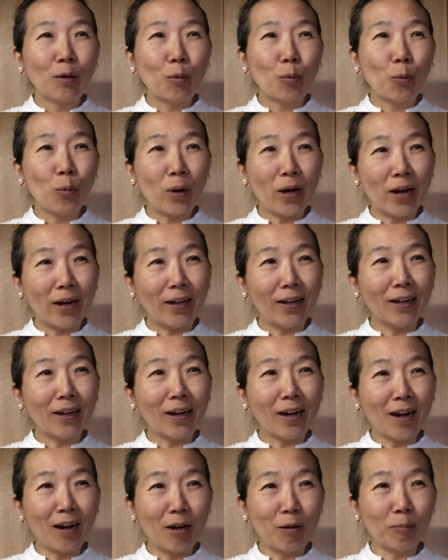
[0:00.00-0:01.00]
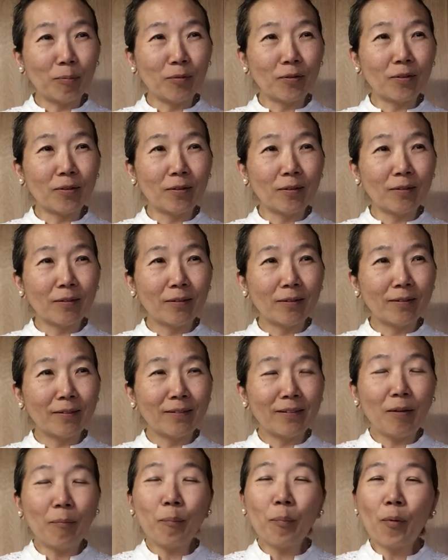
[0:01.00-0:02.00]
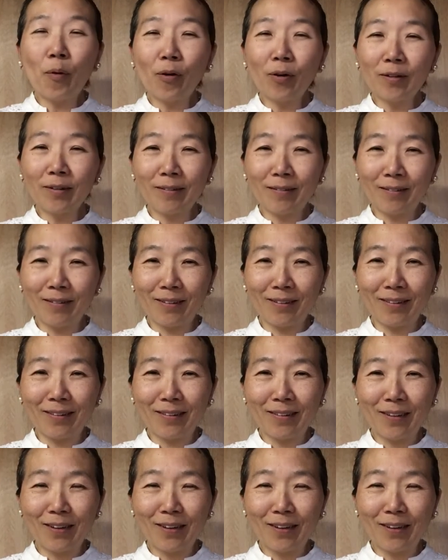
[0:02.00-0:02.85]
where it comes, the importance